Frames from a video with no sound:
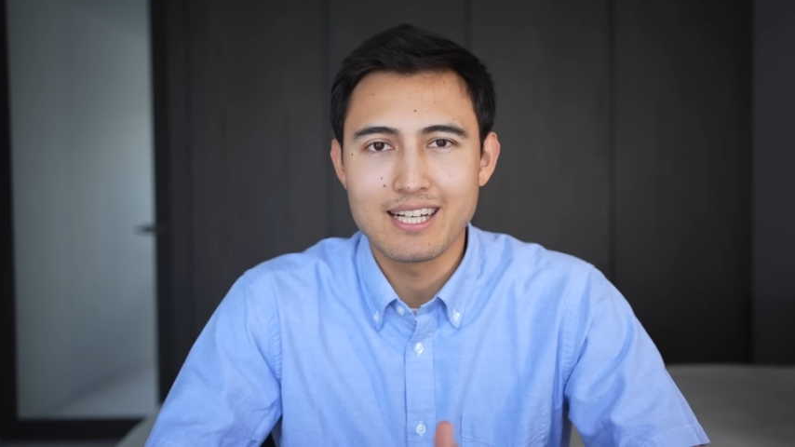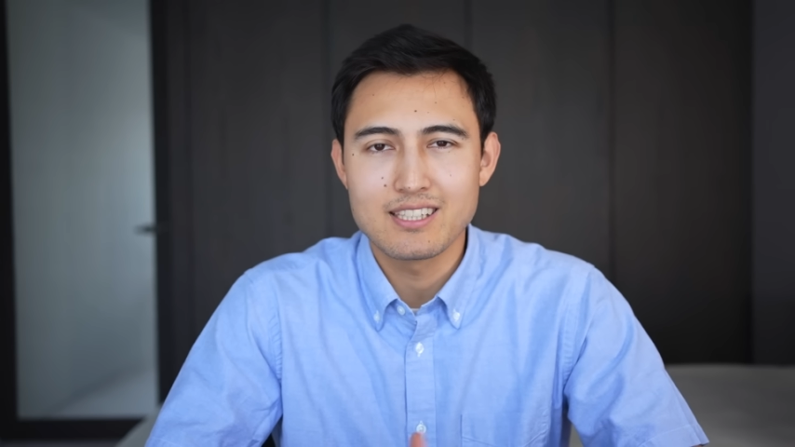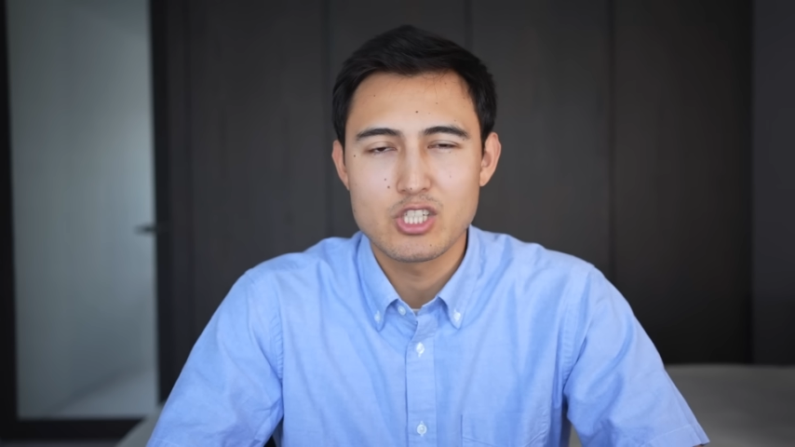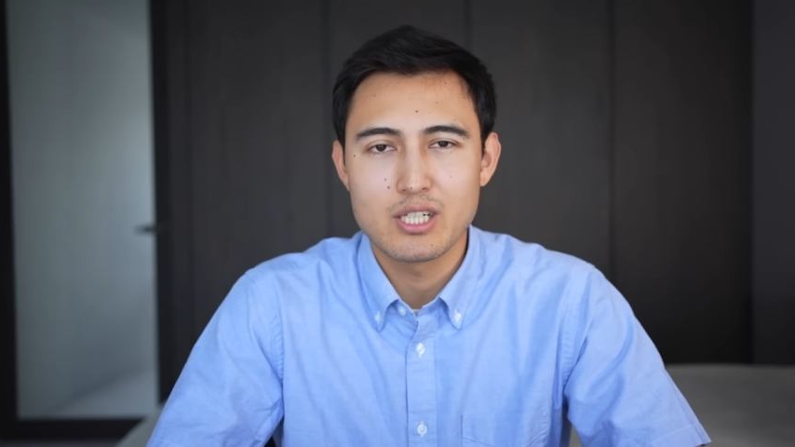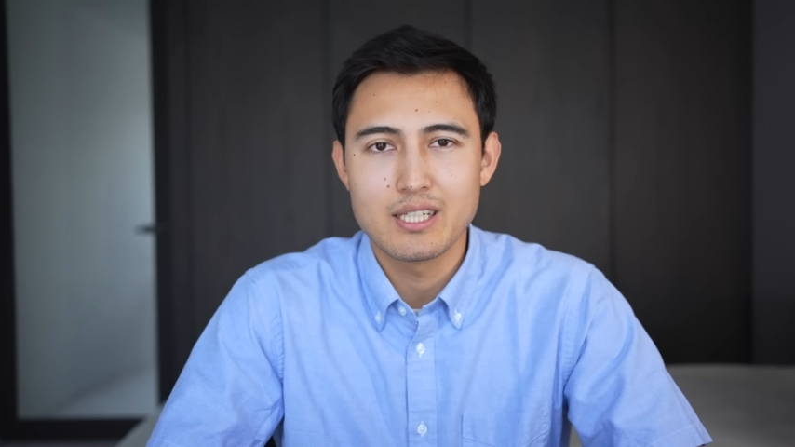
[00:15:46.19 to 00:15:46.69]

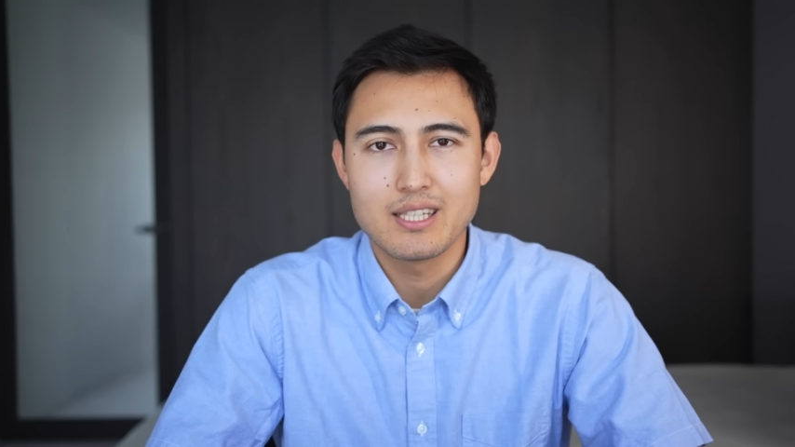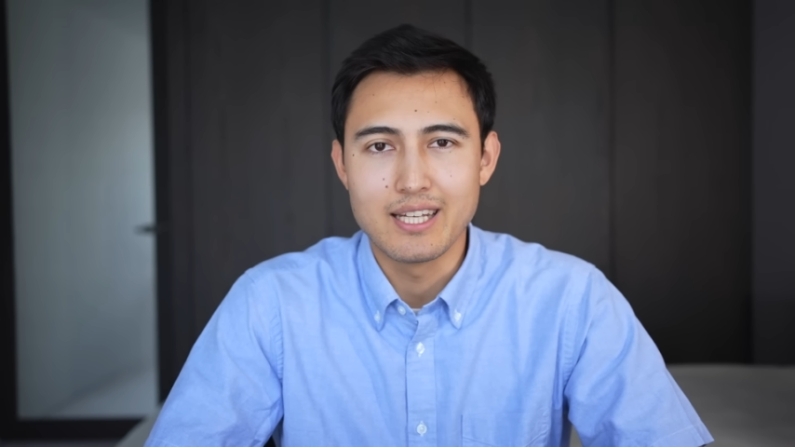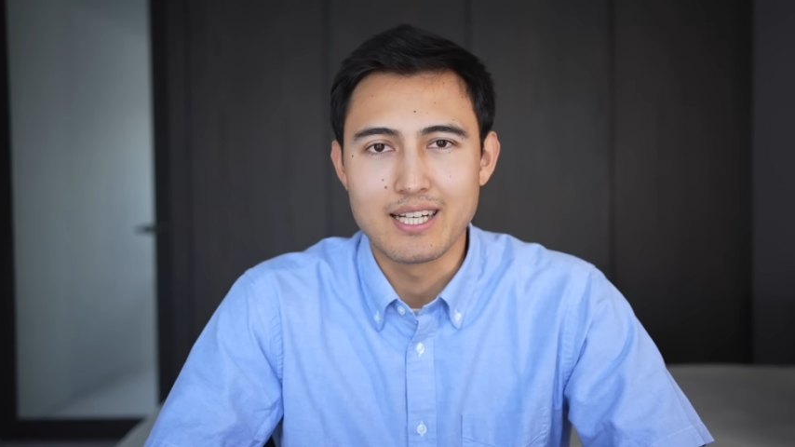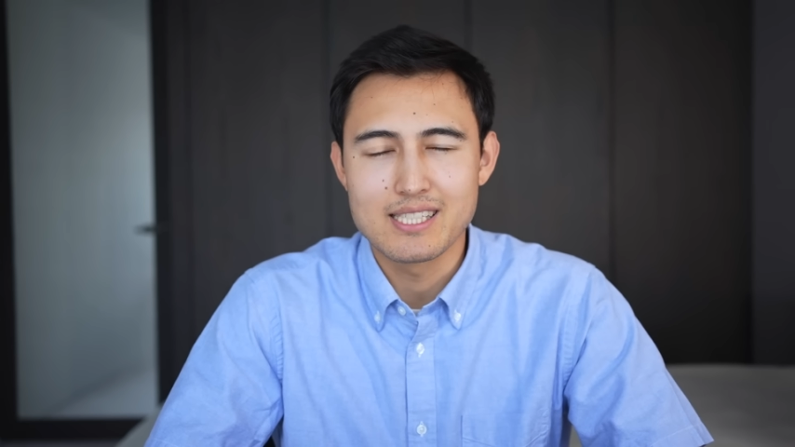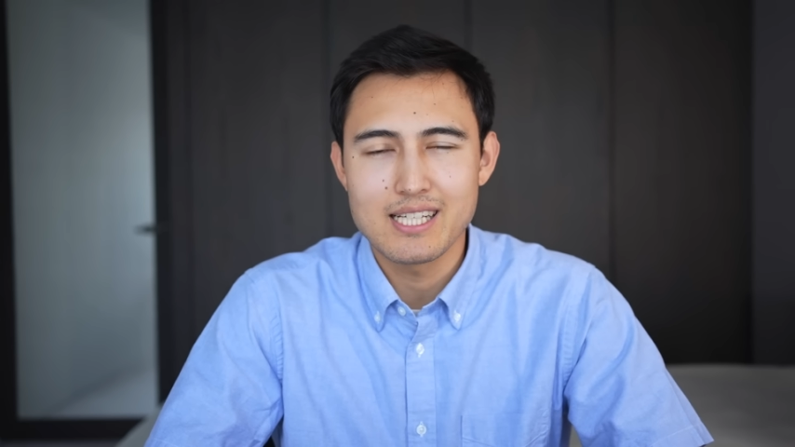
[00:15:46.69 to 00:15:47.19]
Gantt chart
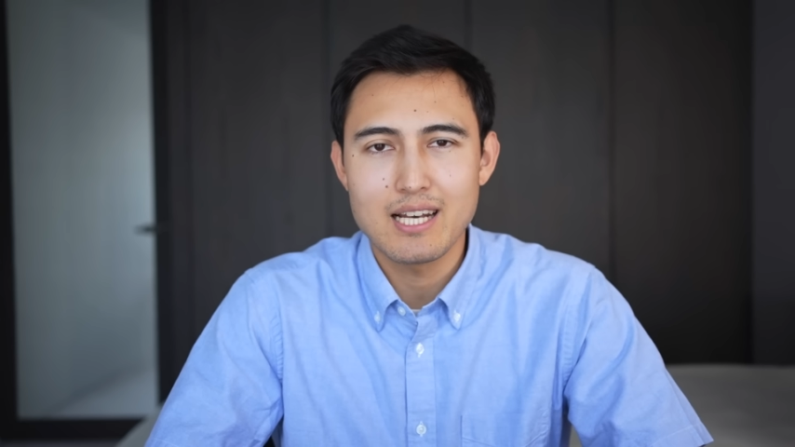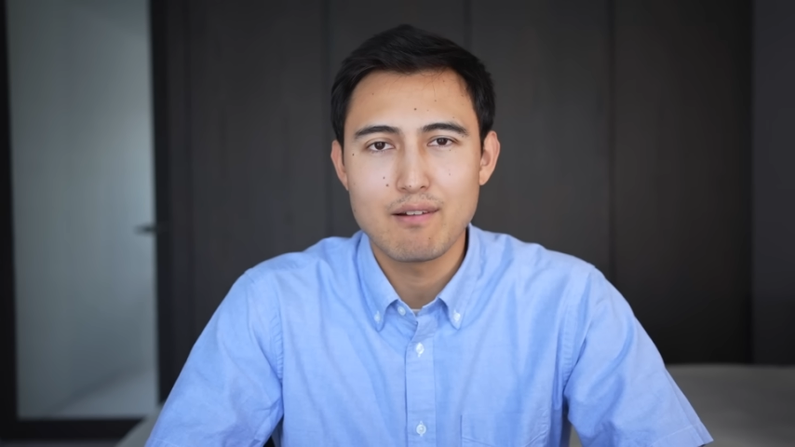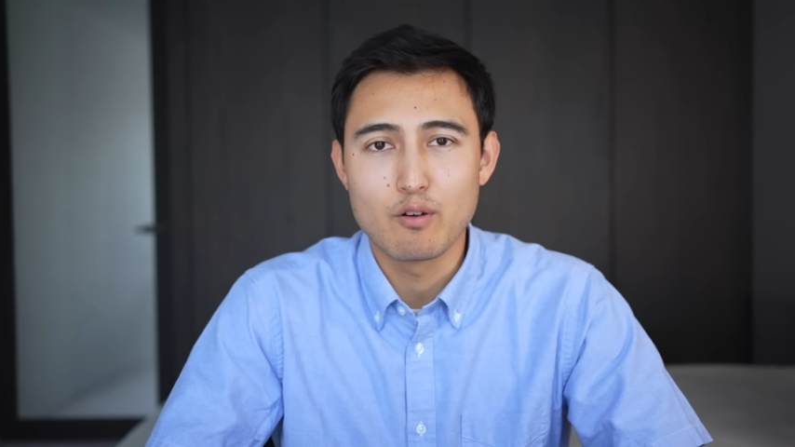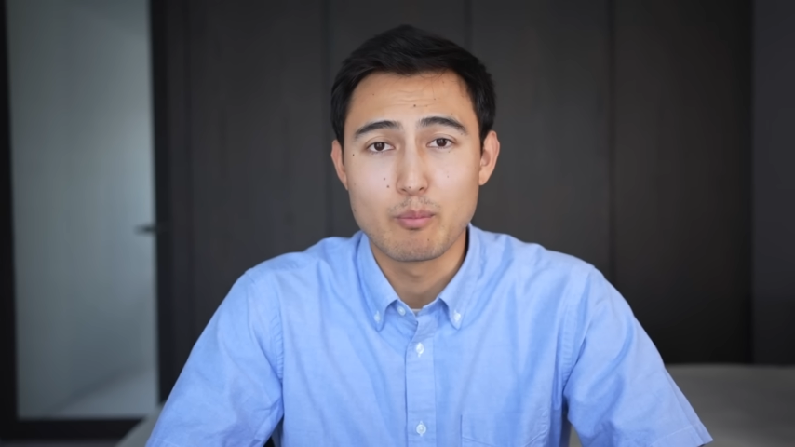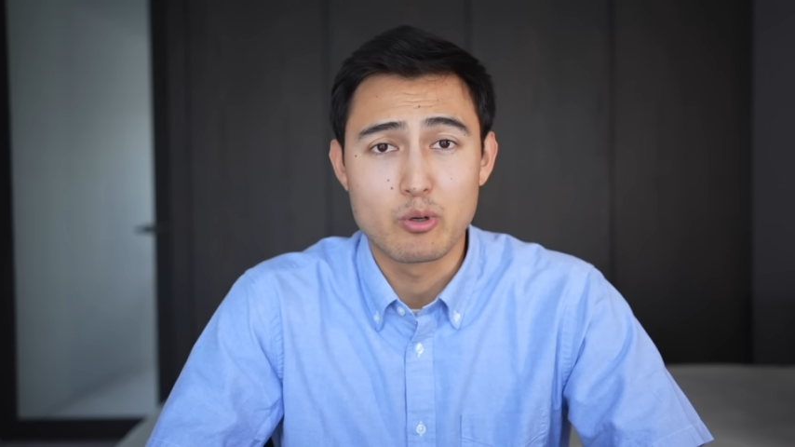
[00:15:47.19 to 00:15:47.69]
in
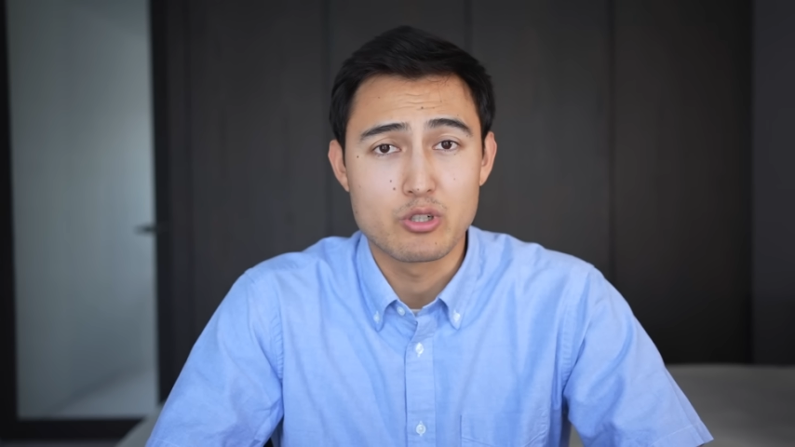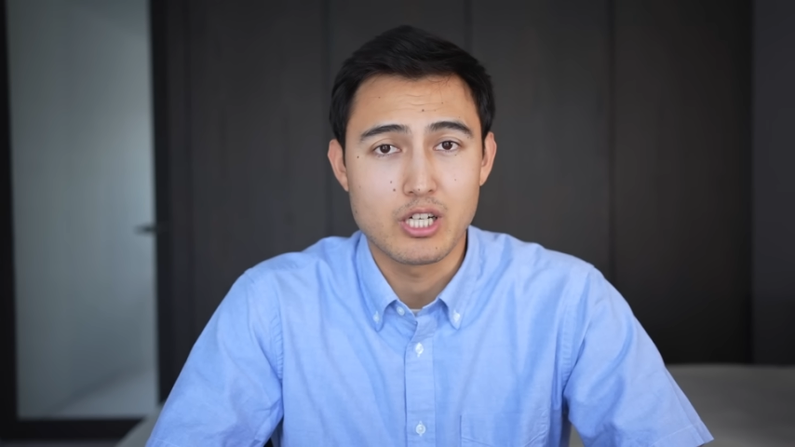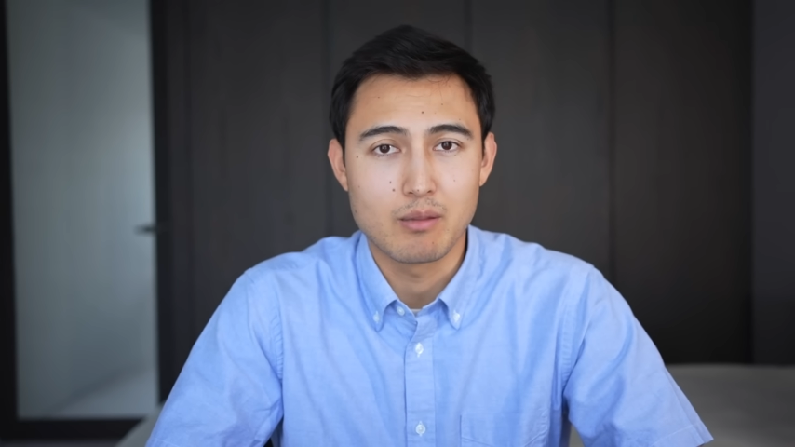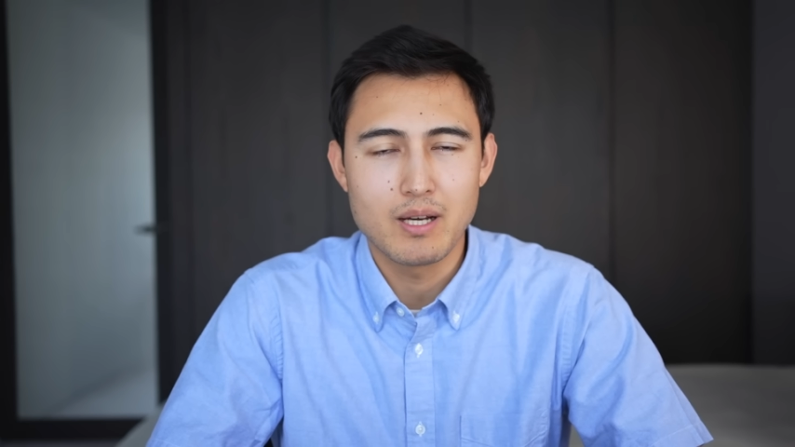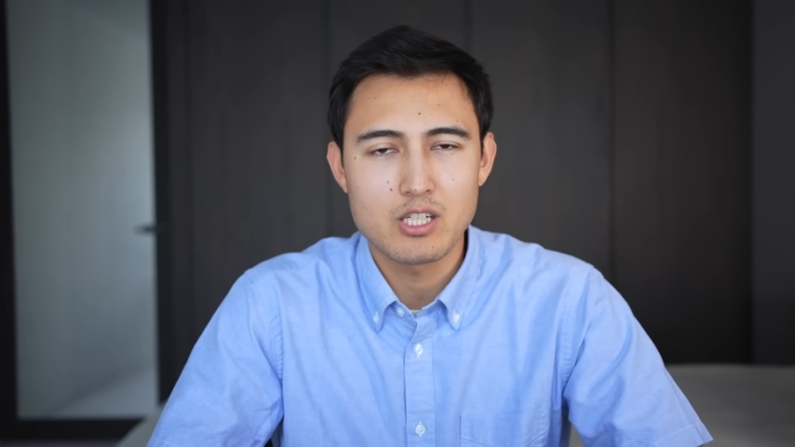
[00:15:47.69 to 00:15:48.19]
Excel for
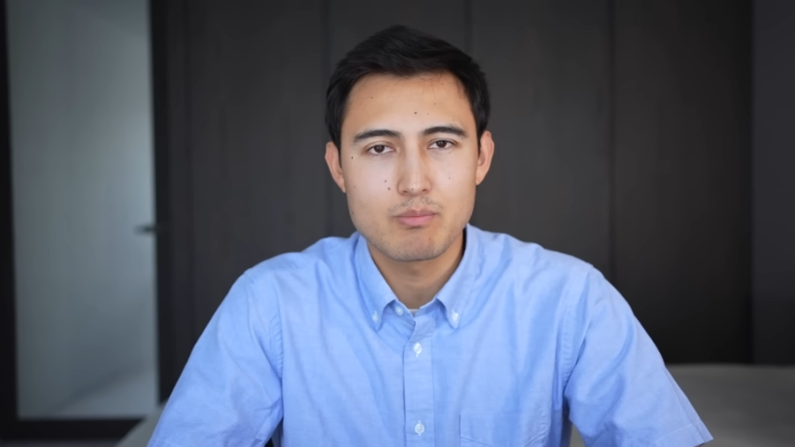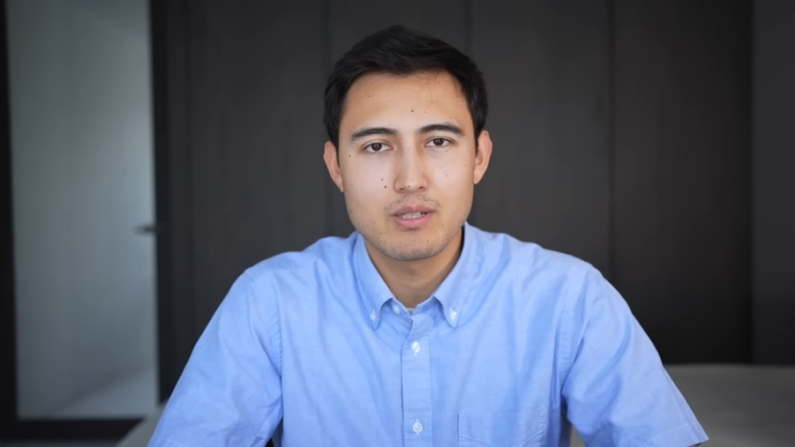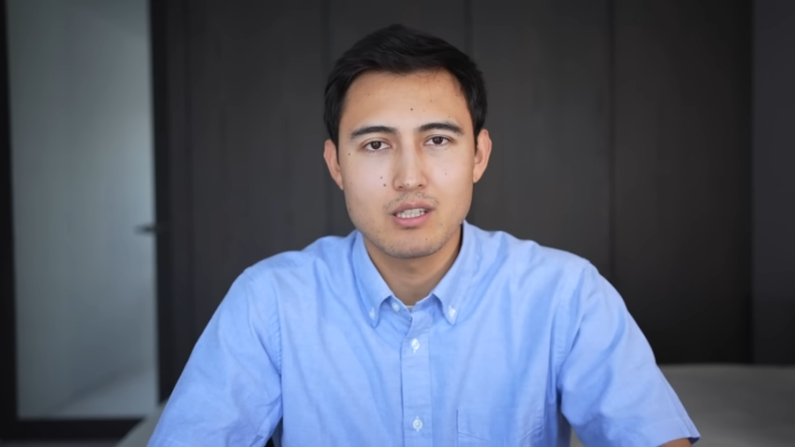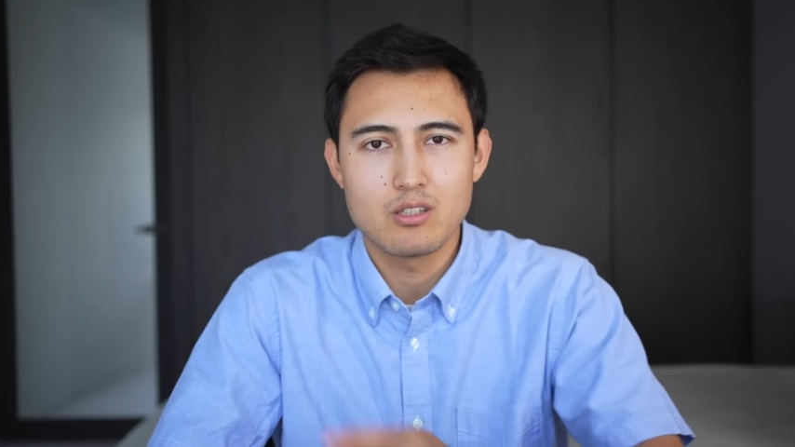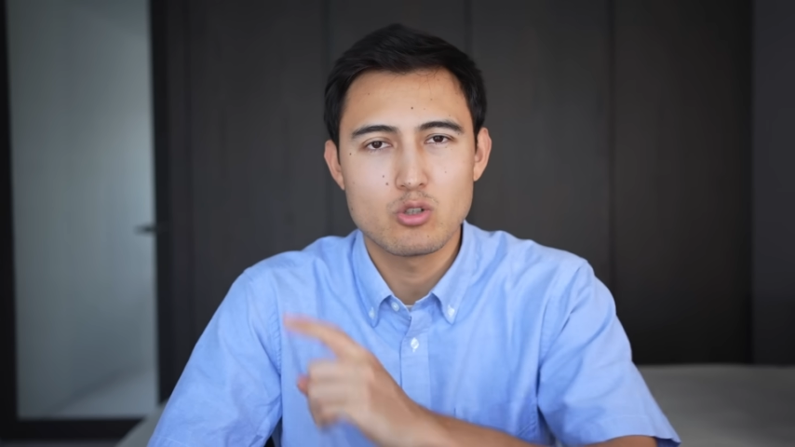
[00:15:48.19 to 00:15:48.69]
project management,